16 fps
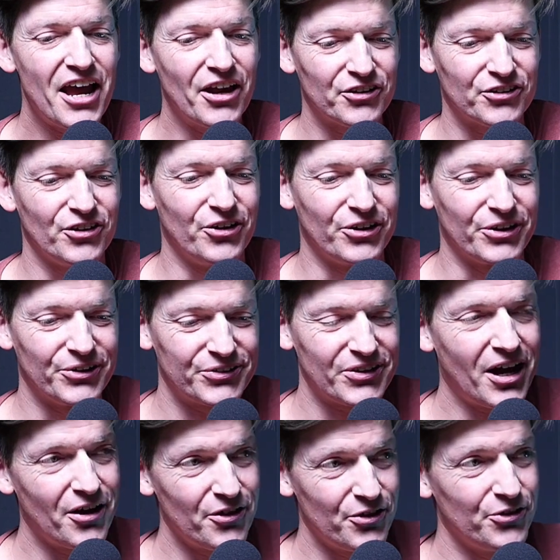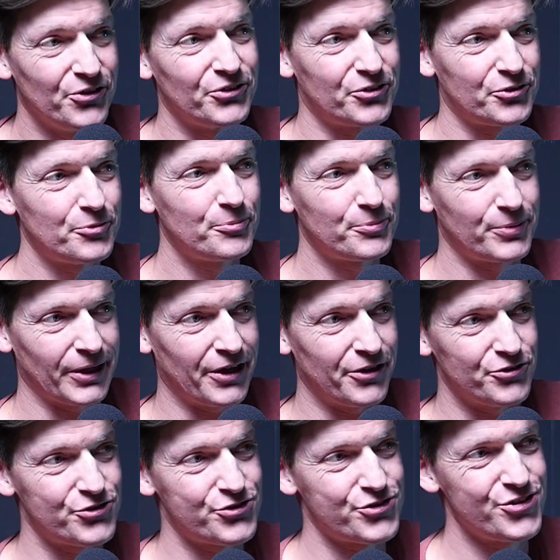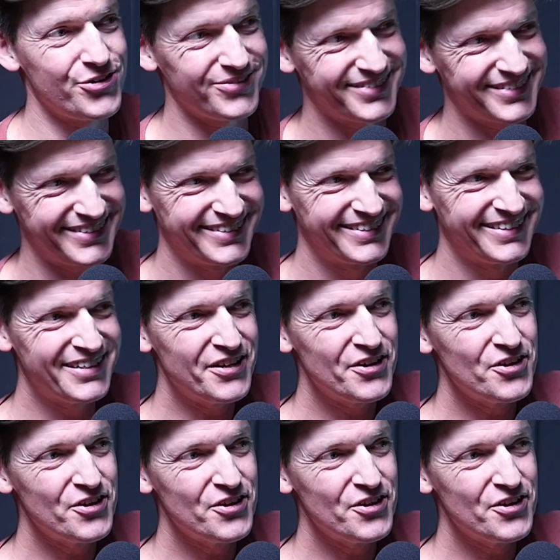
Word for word: as long as others pledge yeah.